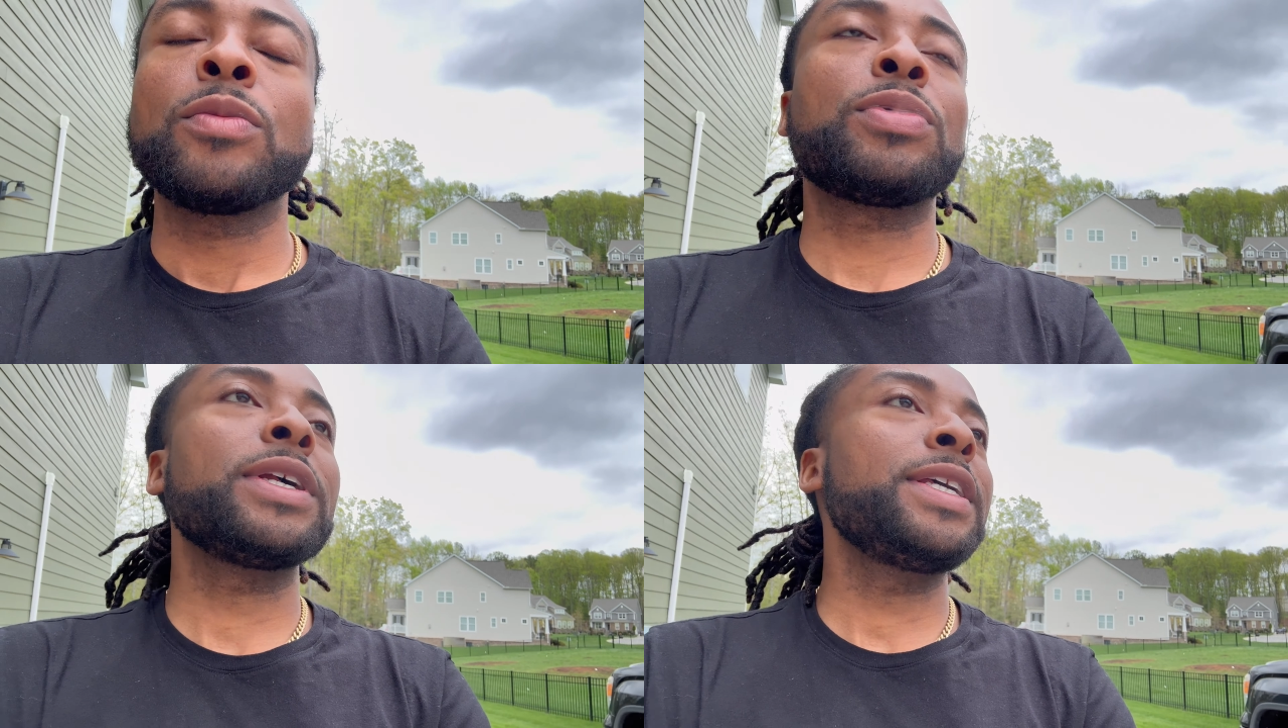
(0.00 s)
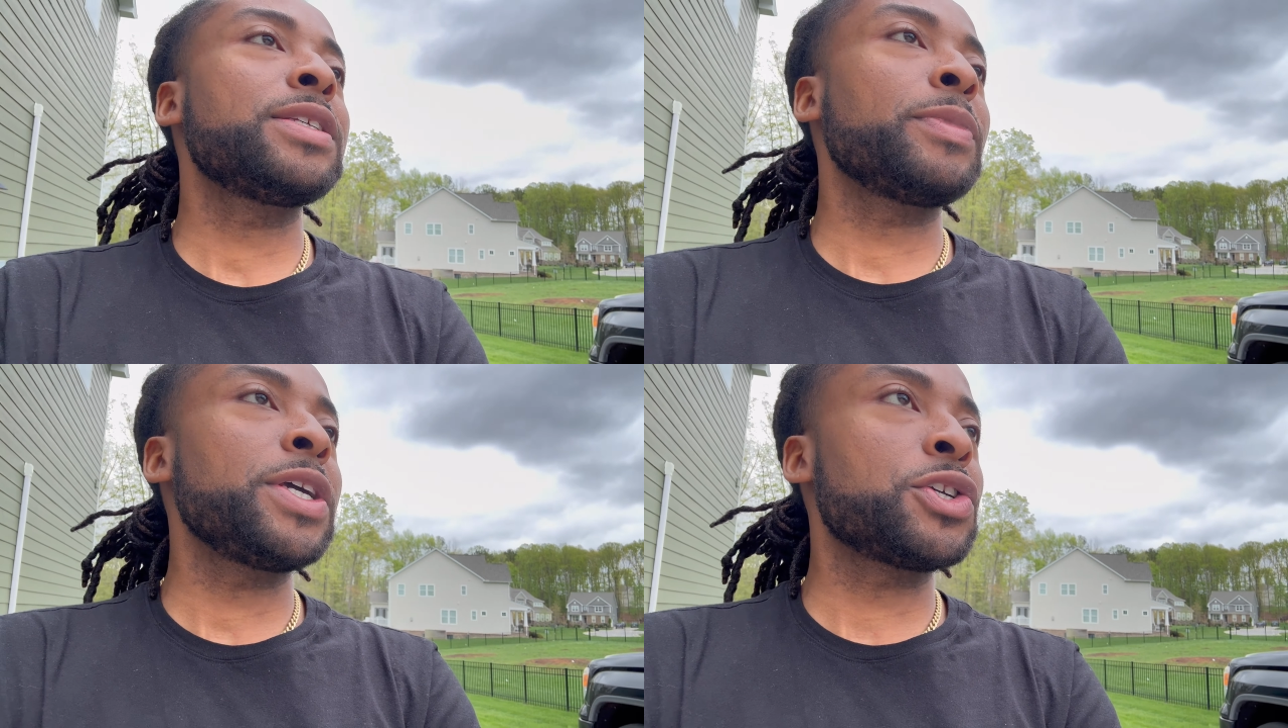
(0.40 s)

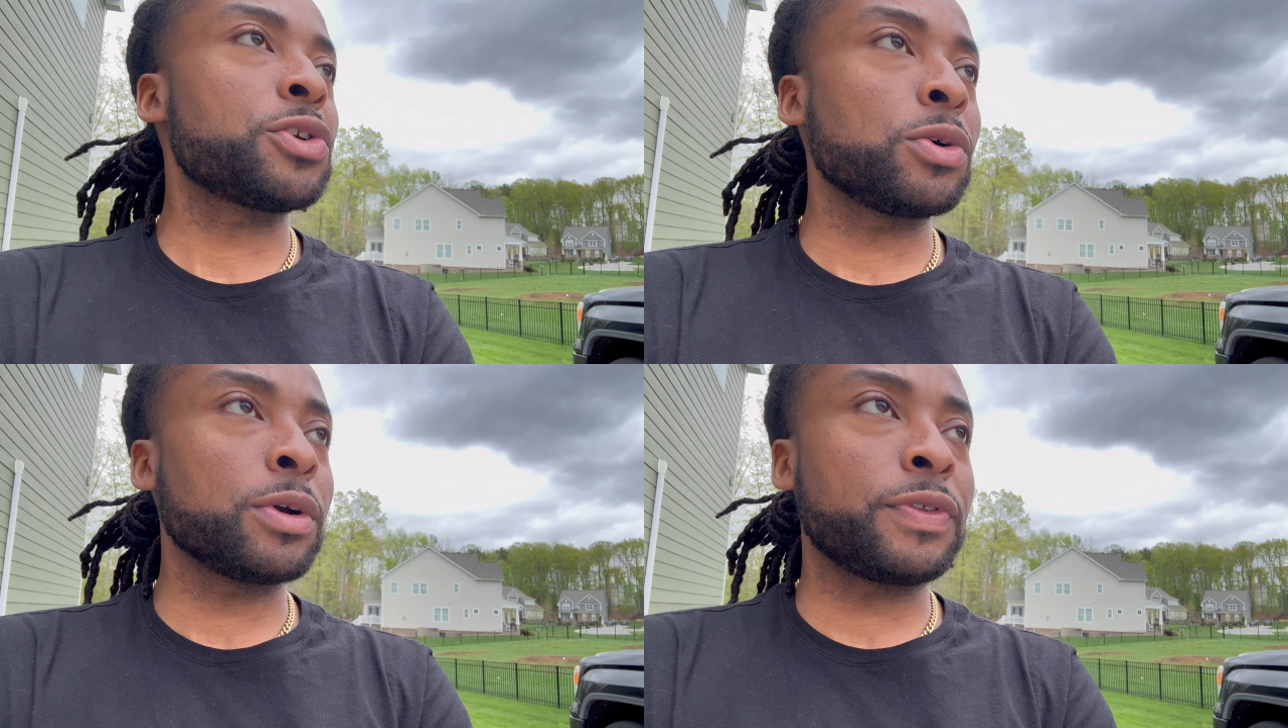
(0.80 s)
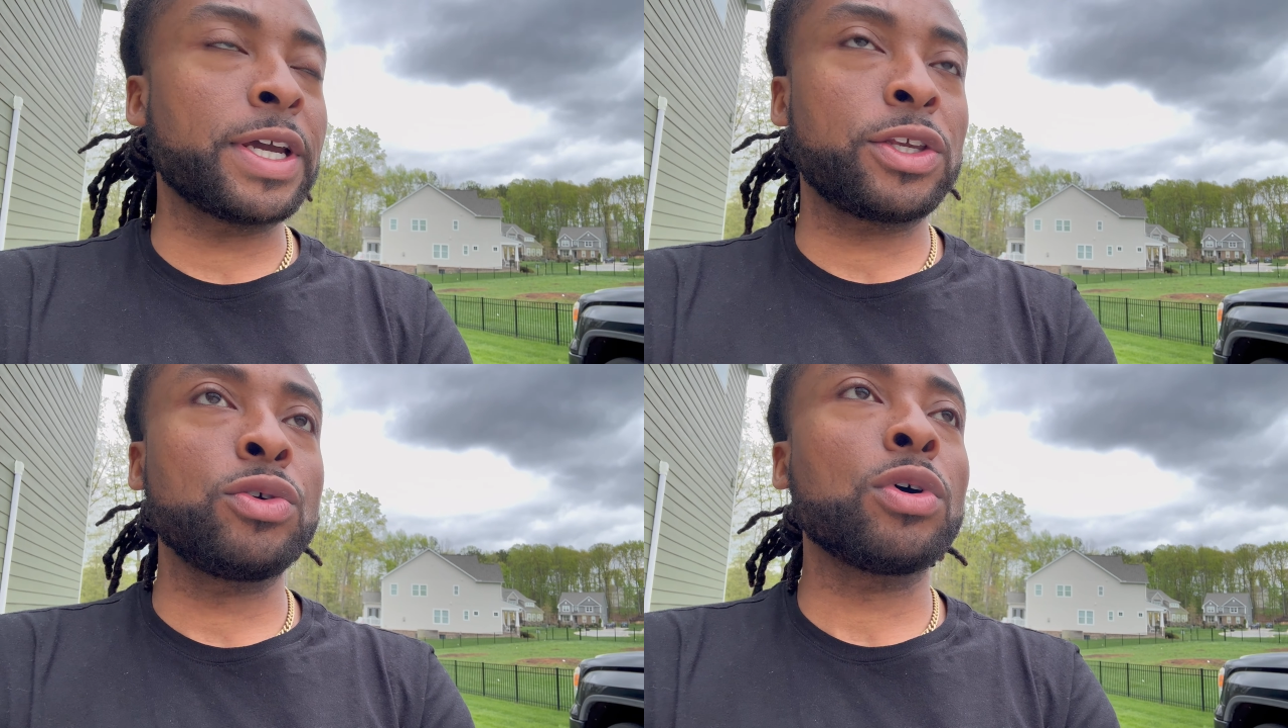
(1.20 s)
Please make sure
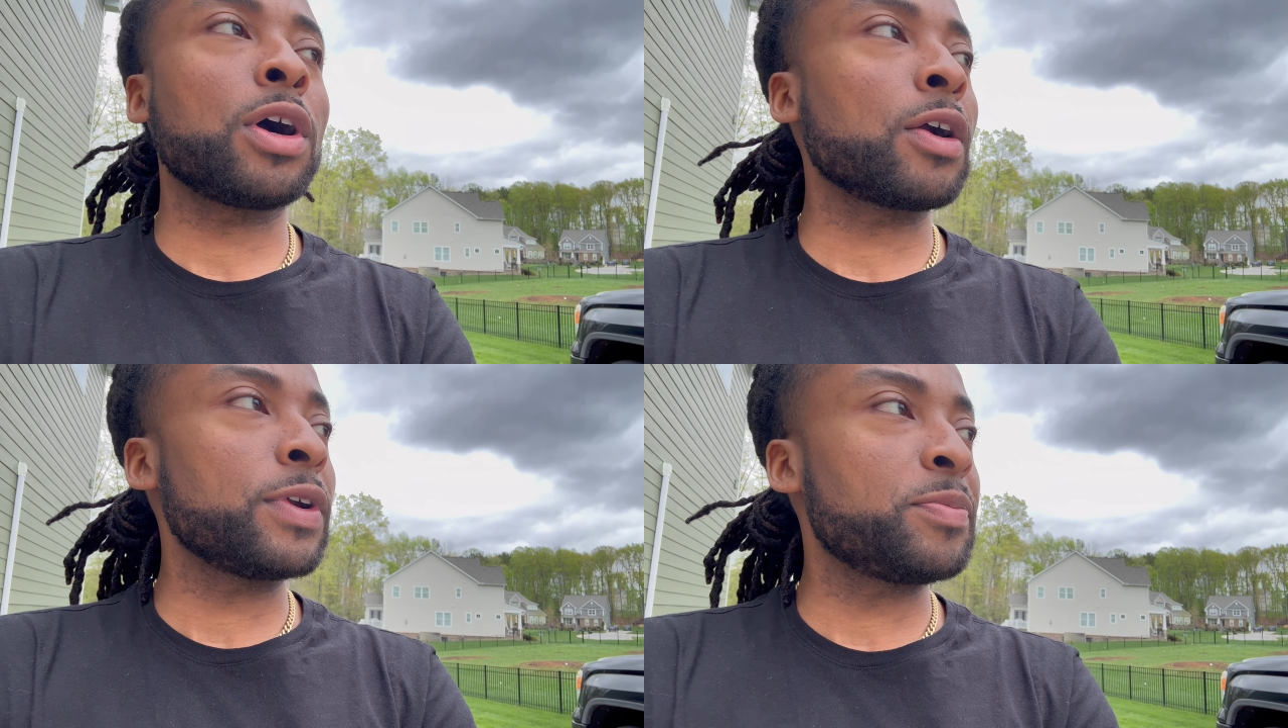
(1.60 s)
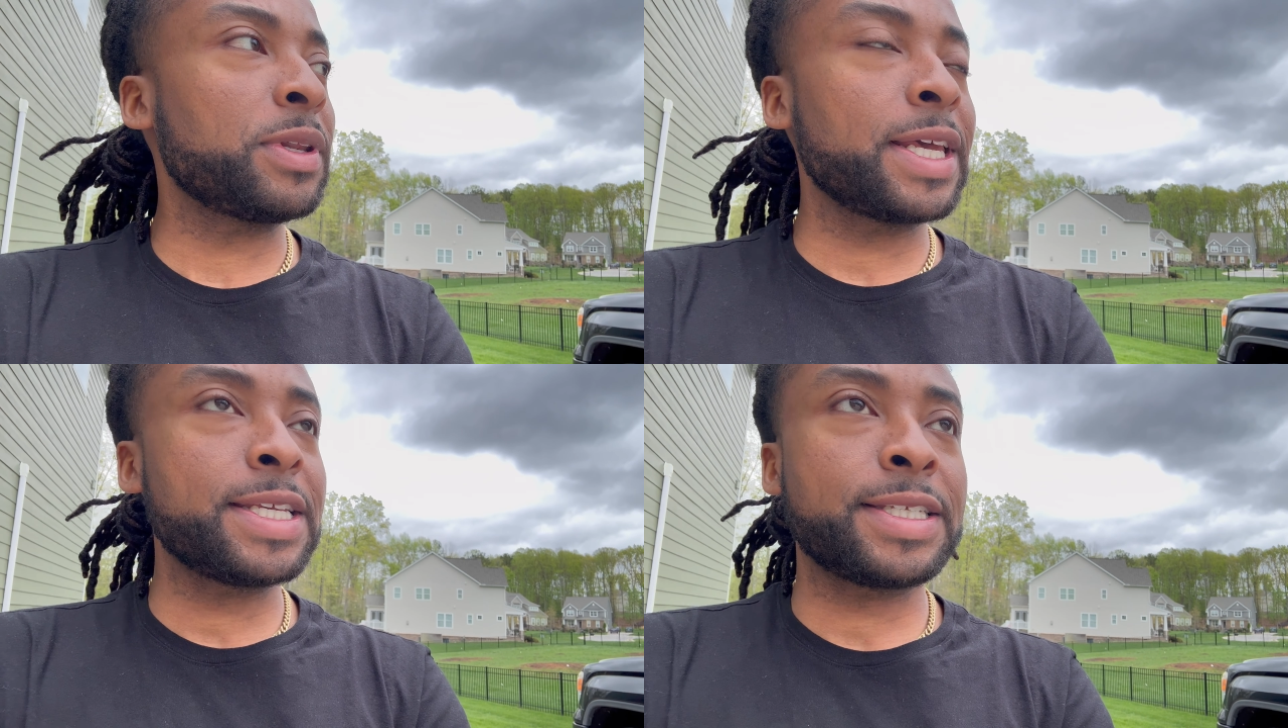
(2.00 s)
that you are
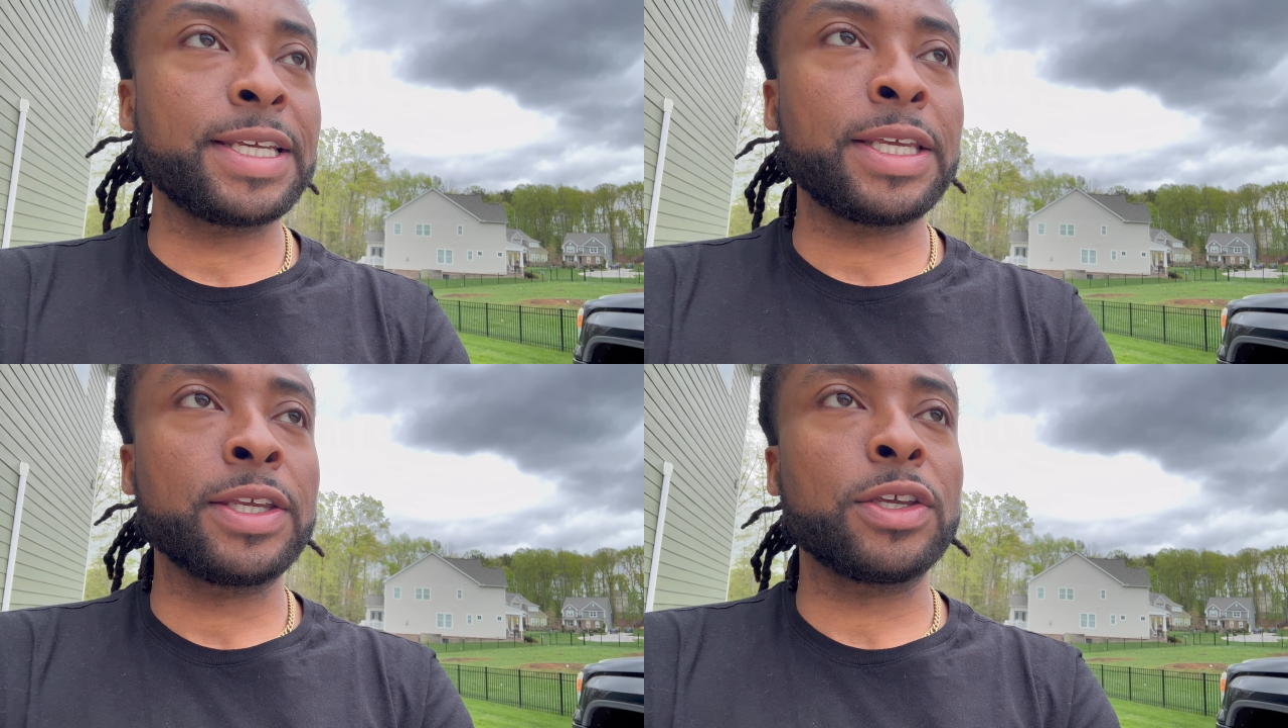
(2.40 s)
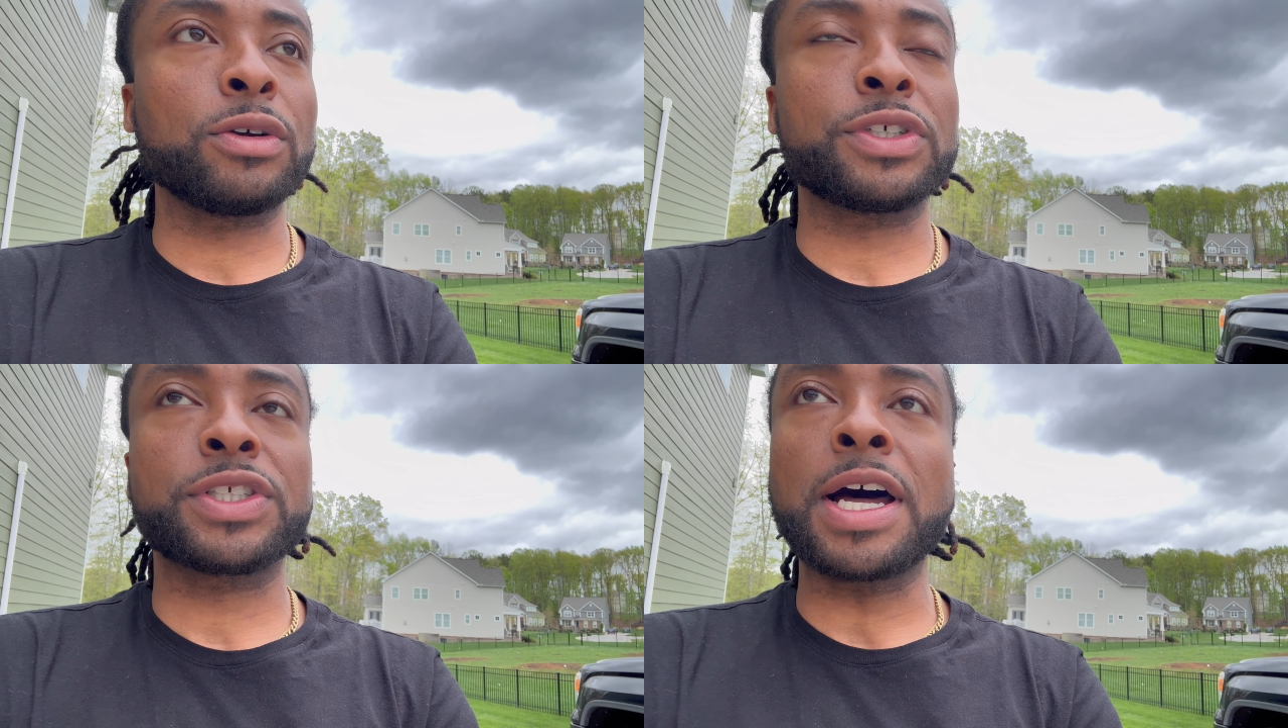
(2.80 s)
replacing
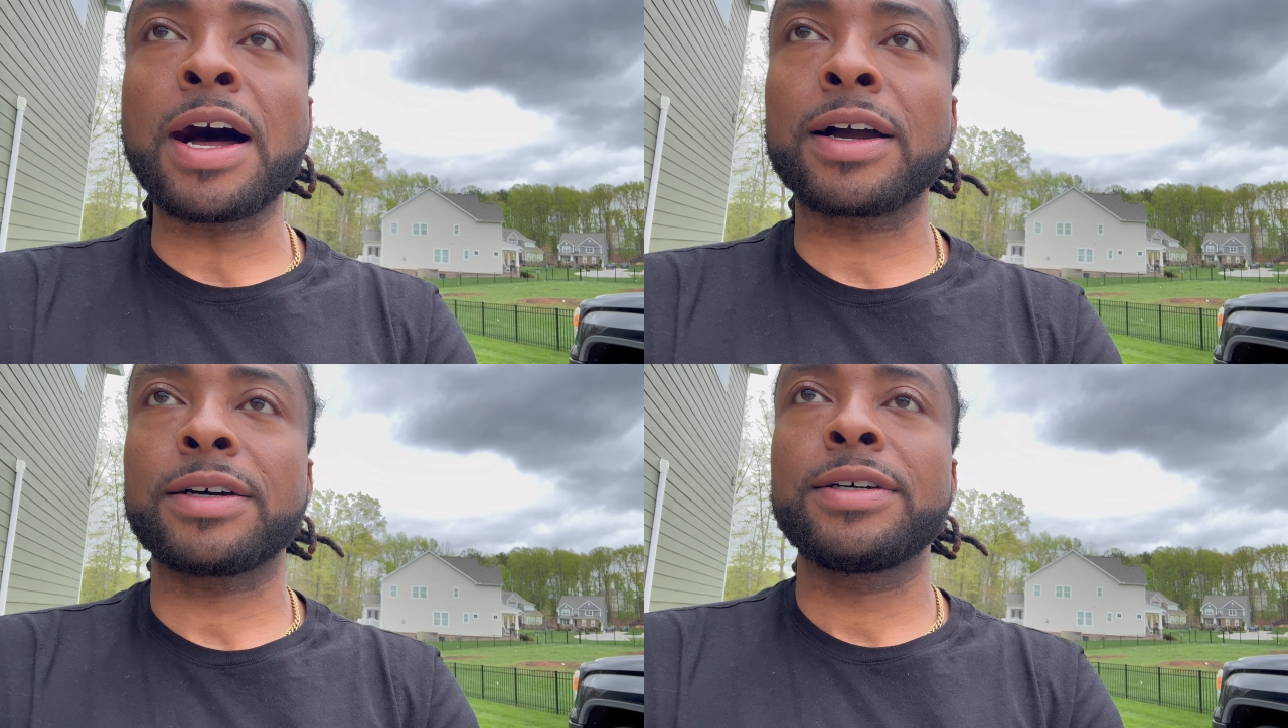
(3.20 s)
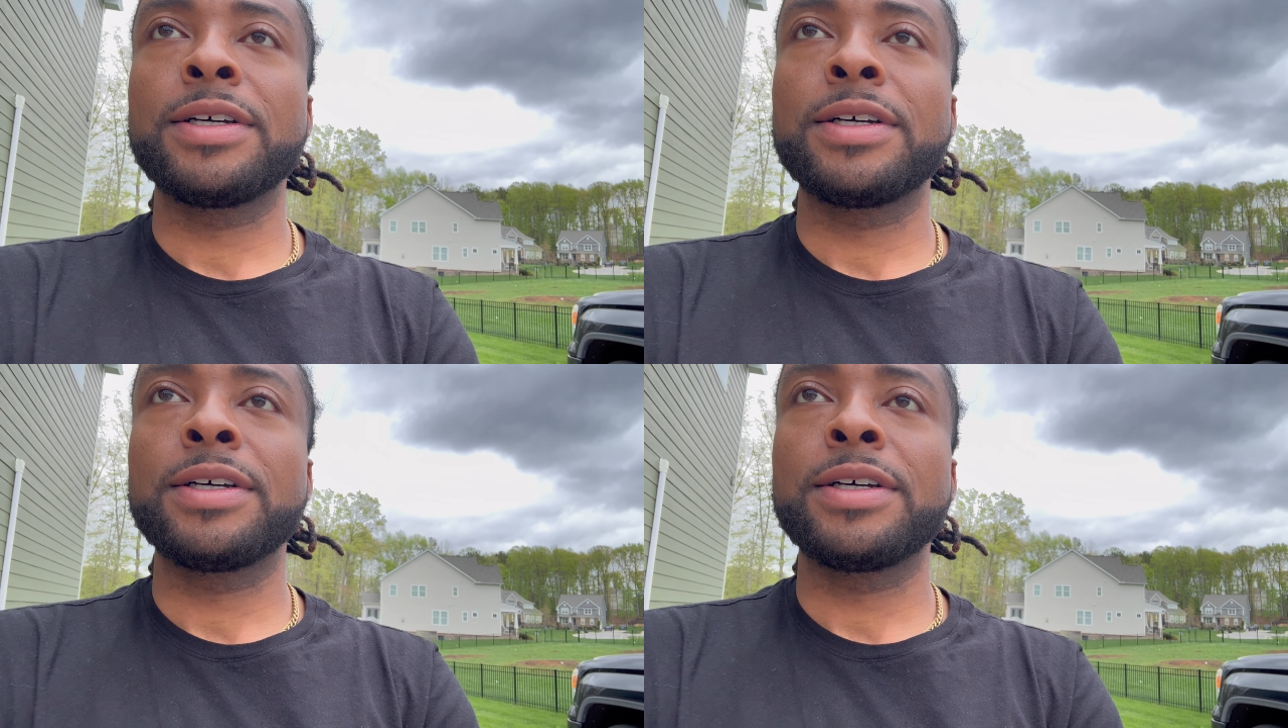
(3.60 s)
your stock